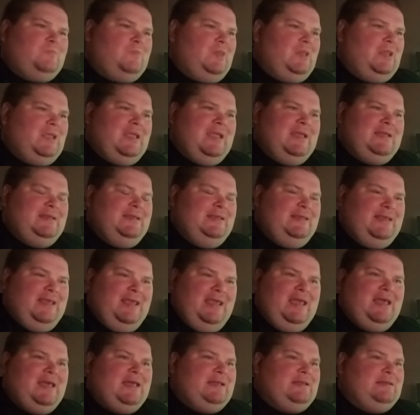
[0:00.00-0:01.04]
And
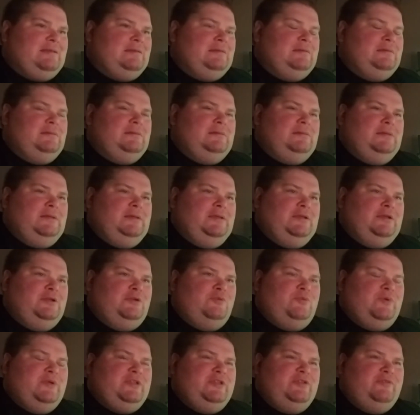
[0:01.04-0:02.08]
again, you know,
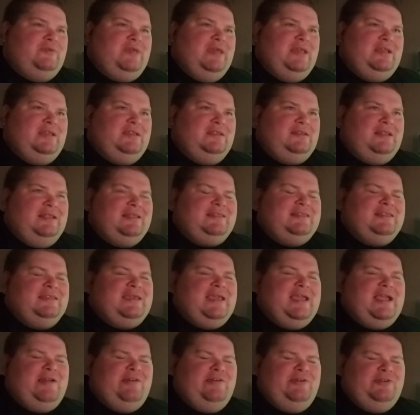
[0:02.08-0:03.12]
when you get into, like, the
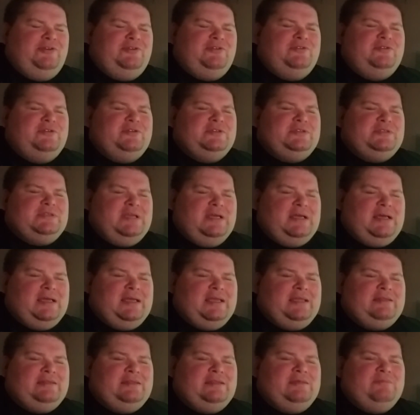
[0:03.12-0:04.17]
character
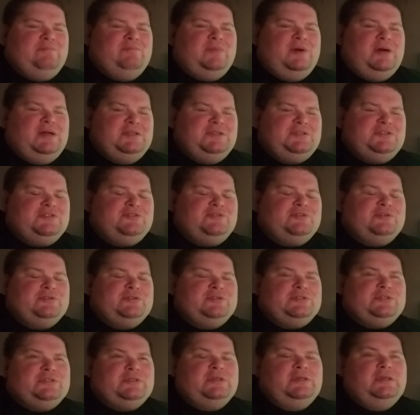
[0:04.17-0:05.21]
design, the
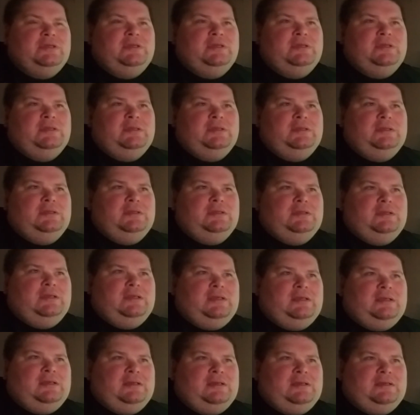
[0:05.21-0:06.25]
monsters,
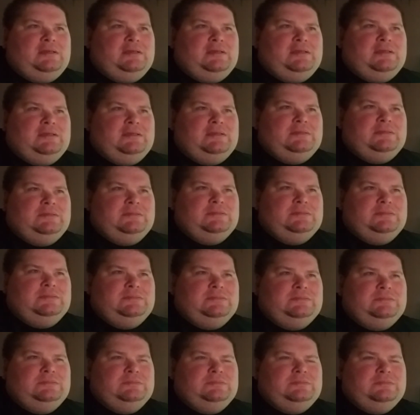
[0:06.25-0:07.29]
I
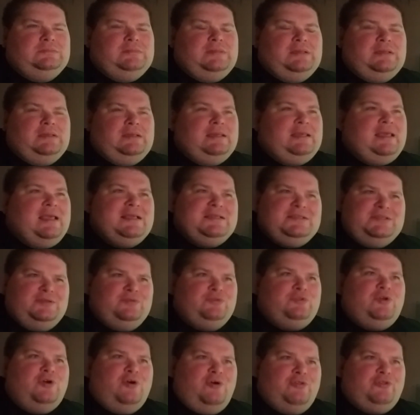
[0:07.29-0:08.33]
guess
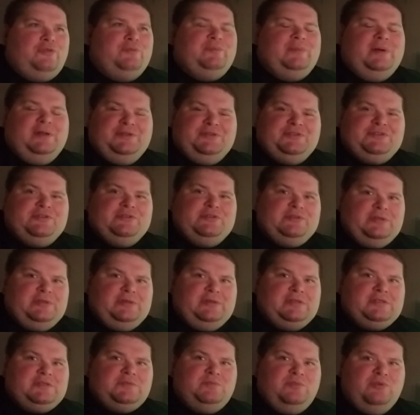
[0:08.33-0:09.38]
you'd call them monsters in
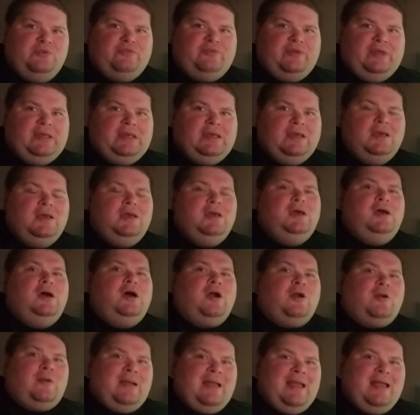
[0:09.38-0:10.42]
this movie,
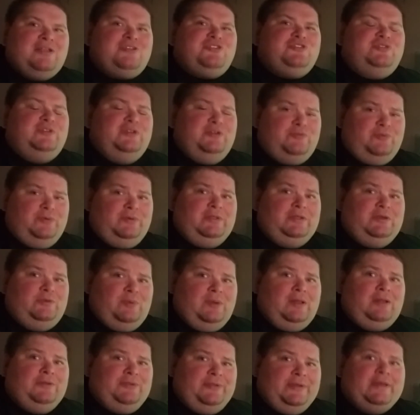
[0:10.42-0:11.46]
are actually really
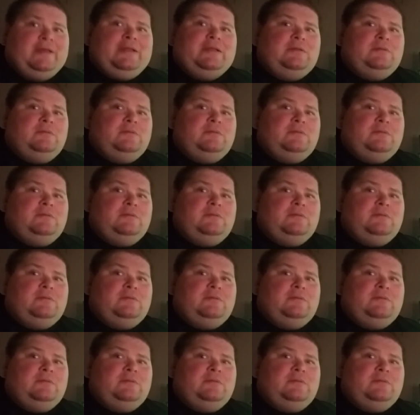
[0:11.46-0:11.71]
well done.